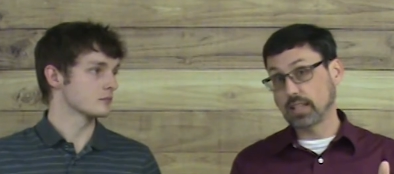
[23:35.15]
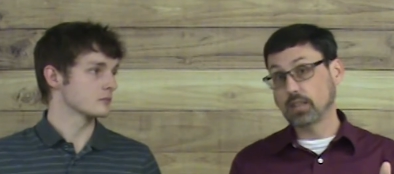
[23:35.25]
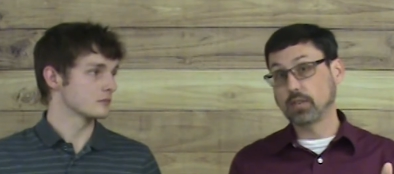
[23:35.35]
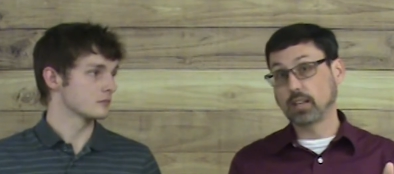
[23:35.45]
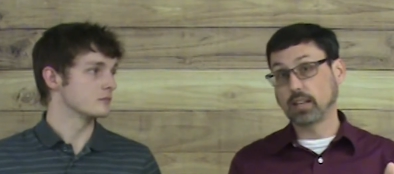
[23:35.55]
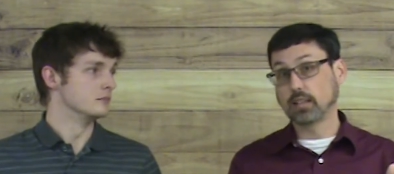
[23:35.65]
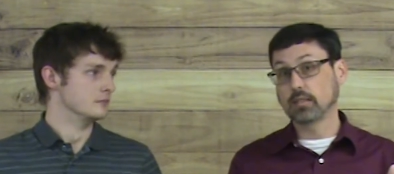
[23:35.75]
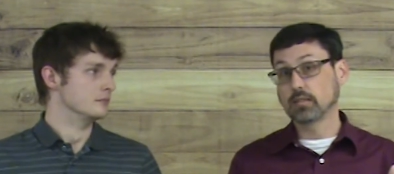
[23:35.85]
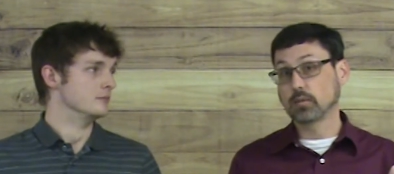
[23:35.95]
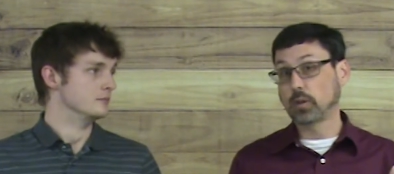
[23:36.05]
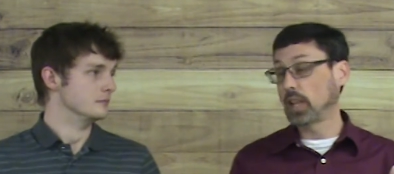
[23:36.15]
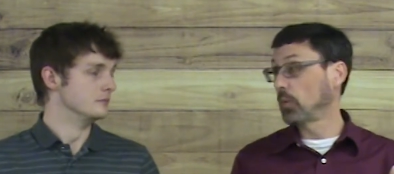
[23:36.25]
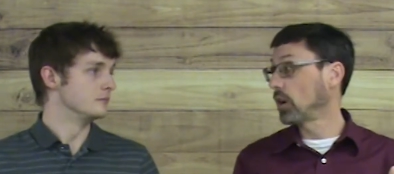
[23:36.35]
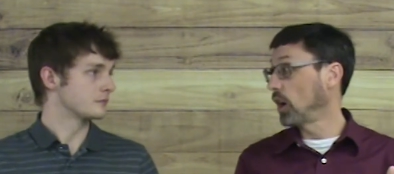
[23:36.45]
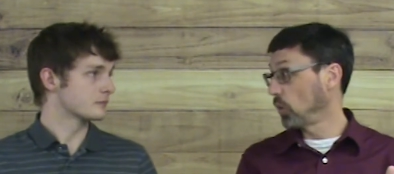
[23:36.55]
Speaker 1: evening when they
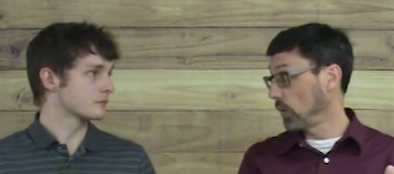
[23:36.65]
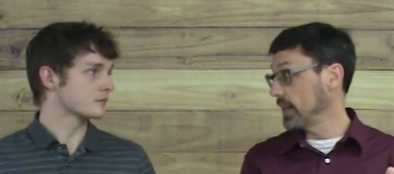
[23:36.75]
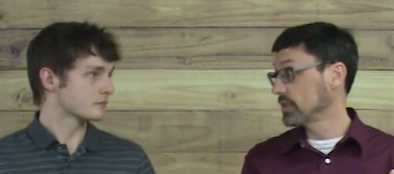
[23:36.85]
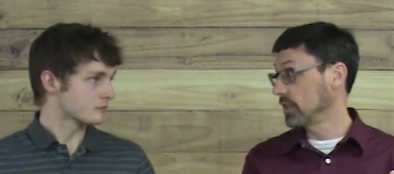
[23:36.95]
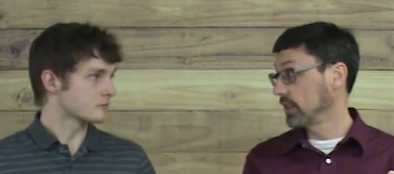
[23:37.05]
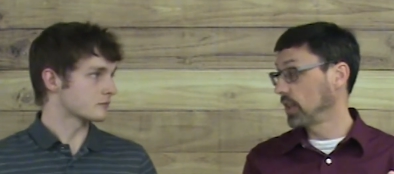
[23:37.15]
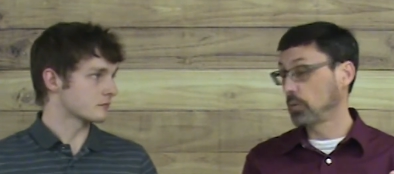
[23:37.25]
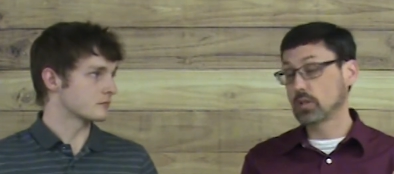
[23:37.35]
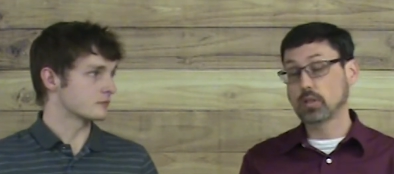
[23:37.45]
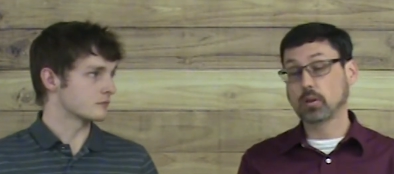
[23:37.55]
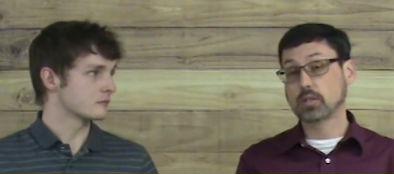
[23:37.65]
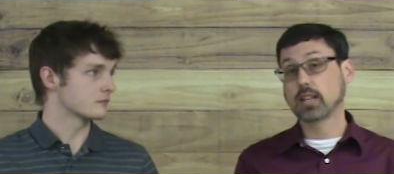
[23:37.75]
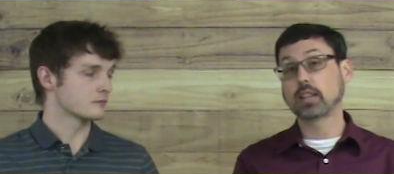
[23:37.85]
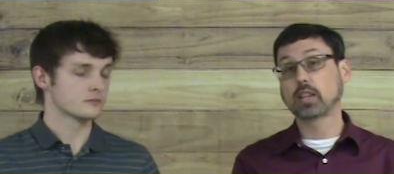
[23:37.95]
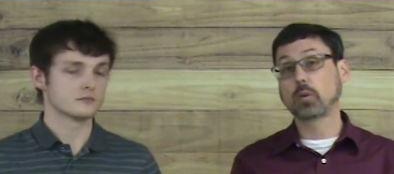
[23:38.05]
were arrested, they were mm-hmm.
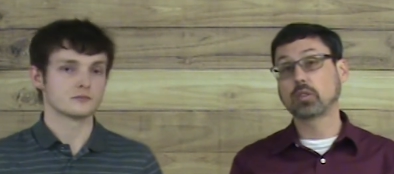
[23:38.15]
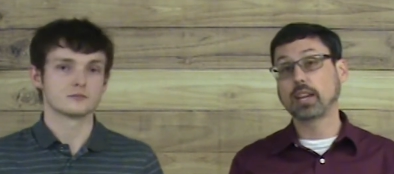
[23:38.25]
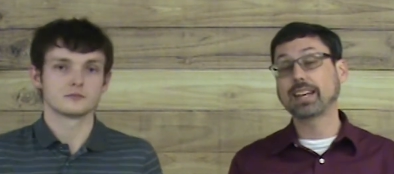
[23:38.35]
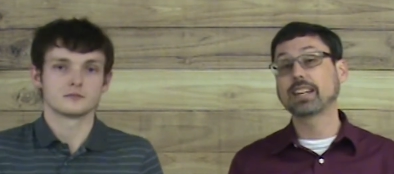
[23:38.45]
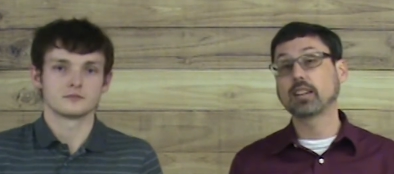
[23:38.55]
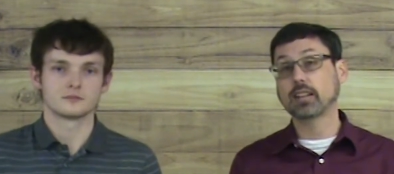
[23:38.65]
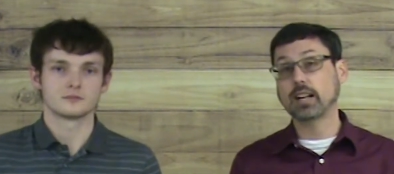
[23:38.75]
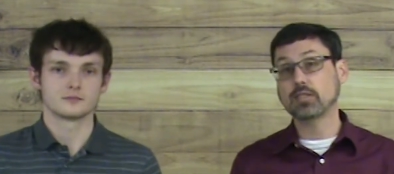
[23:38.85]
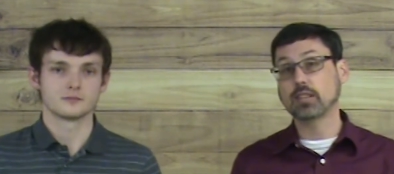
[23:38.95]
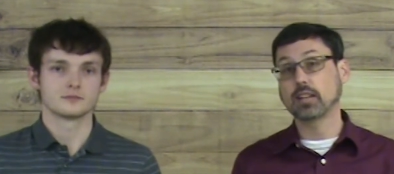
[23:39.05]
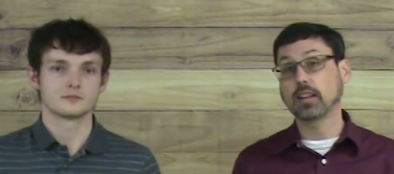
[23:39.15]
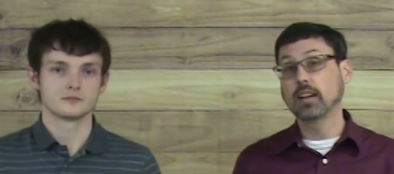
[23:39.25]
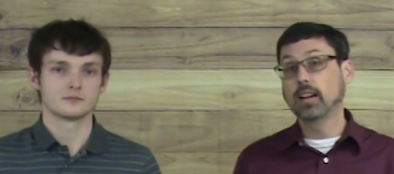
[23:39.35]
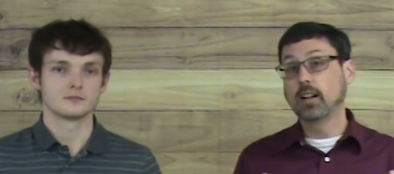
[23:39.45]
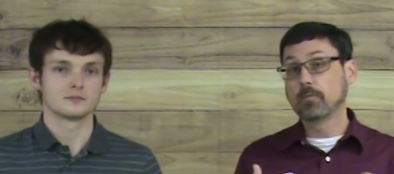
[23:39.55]
said that they were taken into custody,
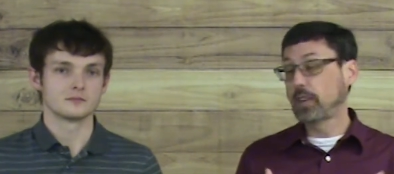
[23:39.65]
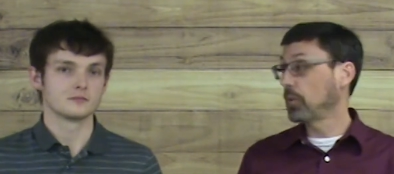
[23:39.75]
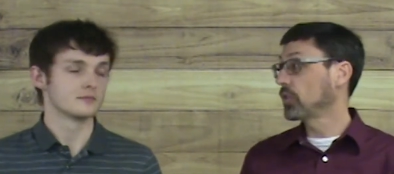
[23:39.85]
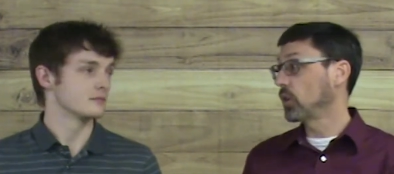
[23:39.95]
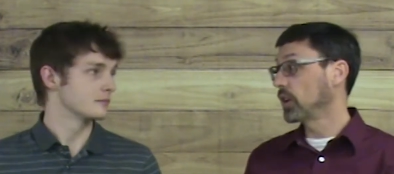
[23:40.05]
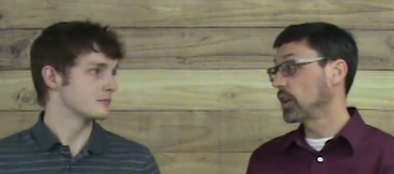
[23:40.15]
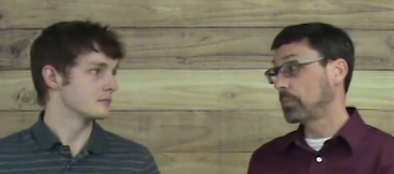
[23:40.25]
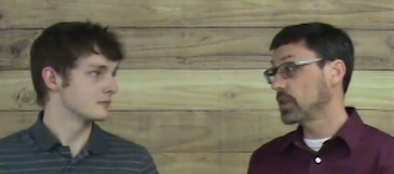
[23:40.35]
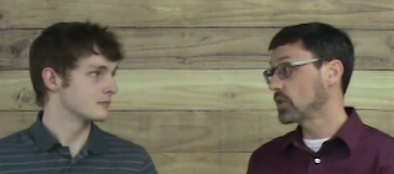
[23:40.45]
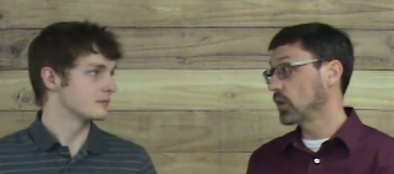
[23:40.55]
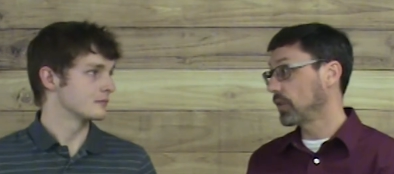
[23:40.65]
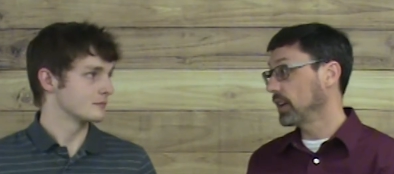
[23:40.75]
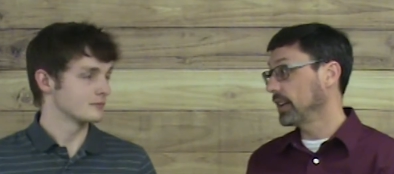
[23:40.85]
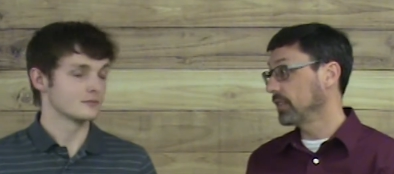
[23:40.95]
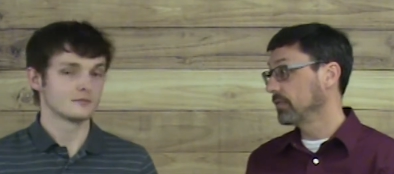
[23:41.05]
they were thrown into prison
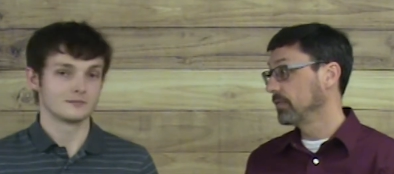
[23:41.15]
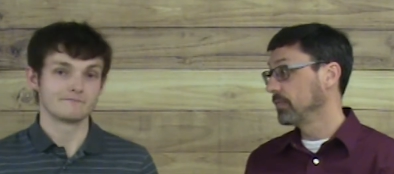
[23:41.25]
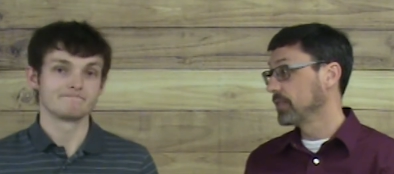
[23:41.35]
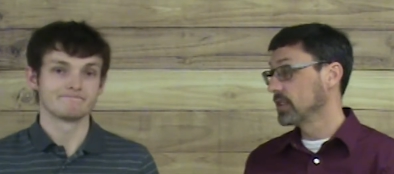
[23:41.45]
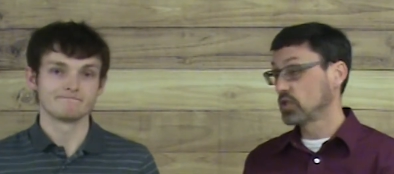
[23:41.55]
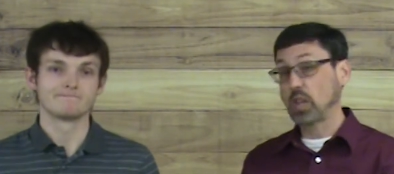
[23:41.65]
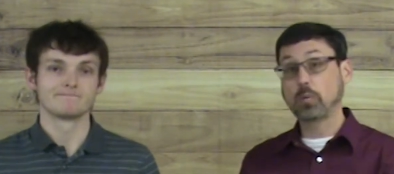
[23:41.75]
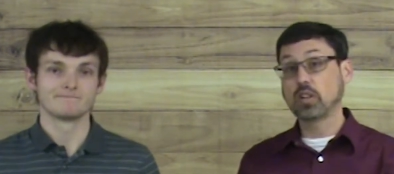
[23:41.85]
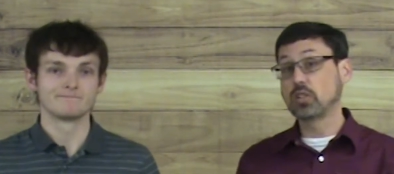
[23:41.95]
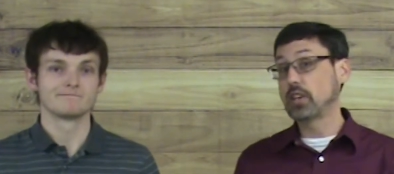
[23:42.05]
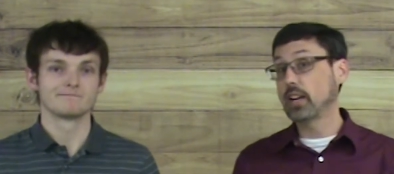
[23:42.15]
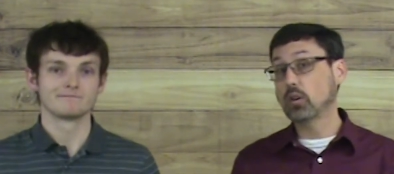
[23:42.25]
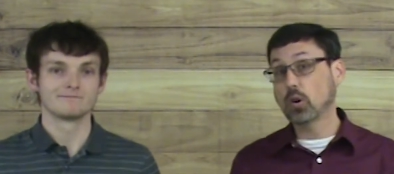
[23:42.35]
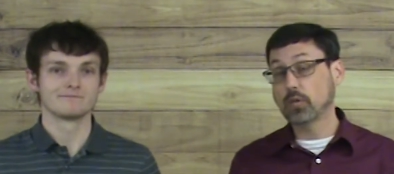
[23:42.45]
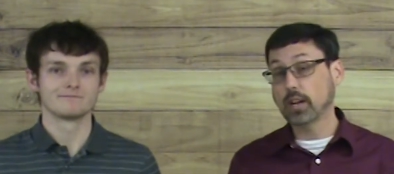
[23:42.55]
overnight. So they were in jail
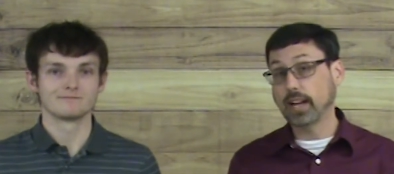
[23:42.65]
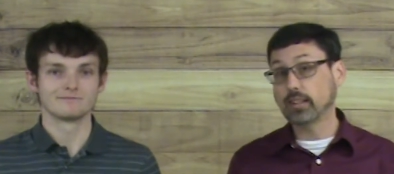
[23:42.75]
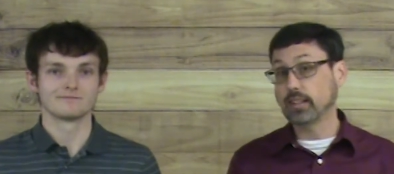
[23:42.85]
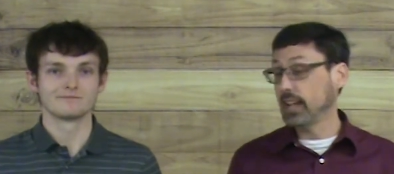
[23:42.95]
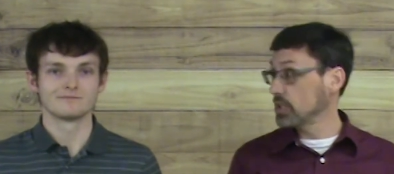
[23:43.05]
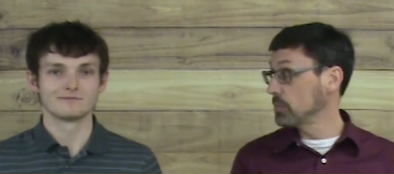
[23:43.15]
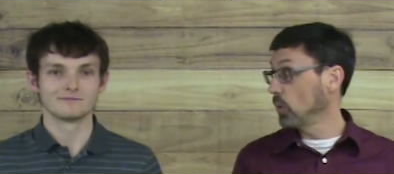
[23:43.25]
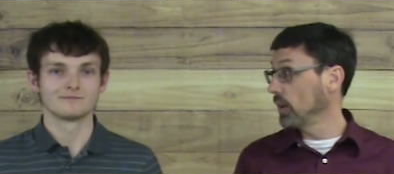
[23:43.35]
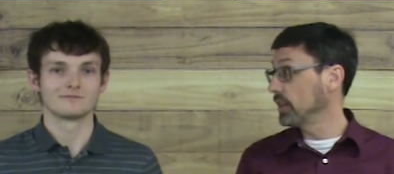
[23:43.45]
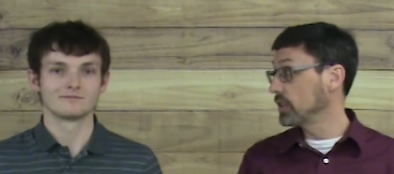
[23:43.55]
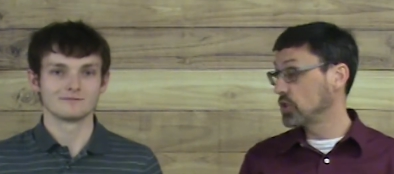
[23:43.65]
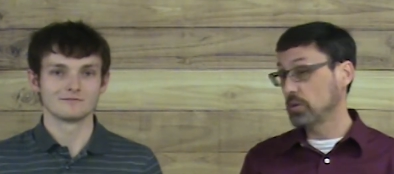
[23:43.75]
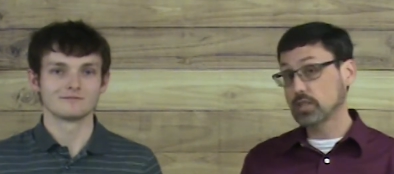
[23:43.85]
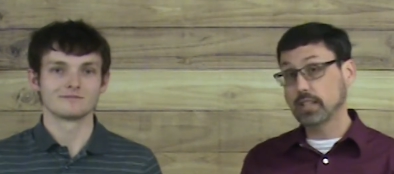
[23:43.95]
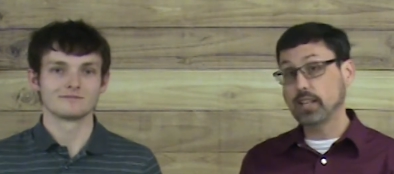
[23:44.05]
overnight. The next morning, the
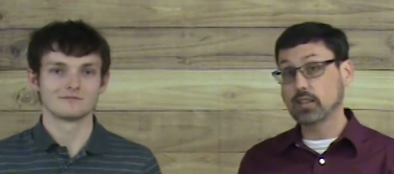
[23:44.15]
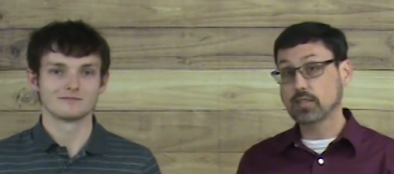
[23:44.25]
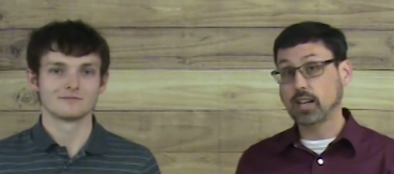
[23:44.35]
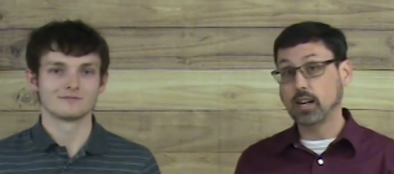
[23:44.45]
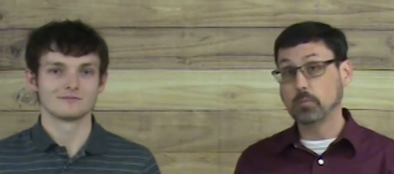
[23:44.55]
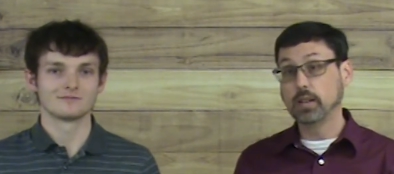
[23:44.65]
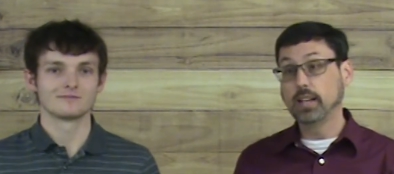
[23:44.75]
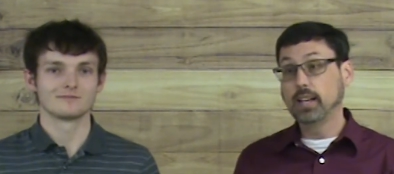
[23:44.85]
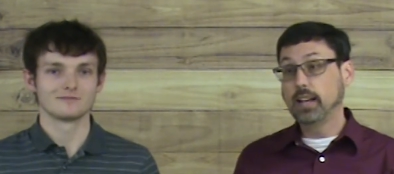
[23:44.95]
Jewish leaders come